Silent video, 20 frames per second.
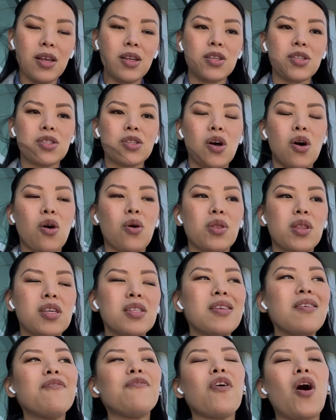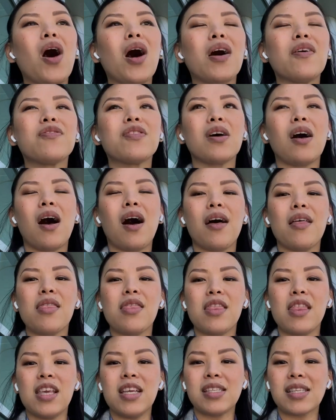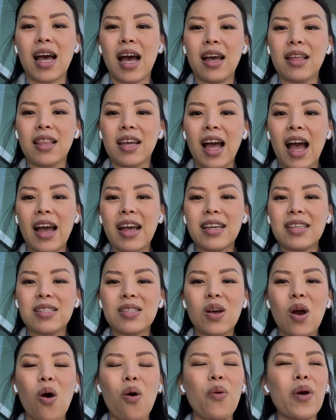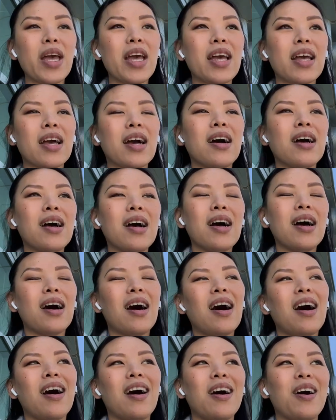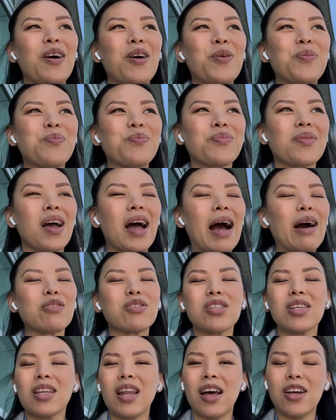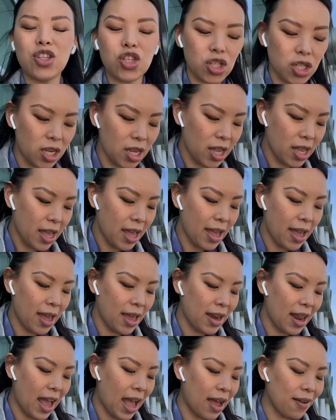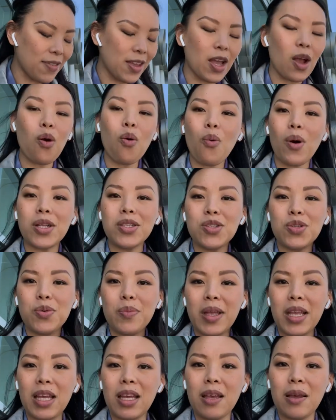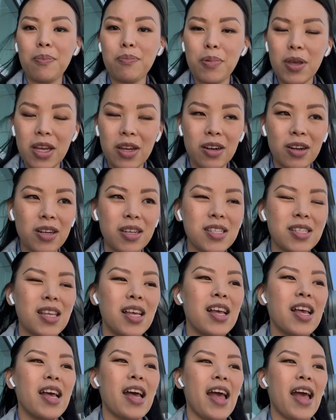So this involved the guys going out to lunch and having one too many beers,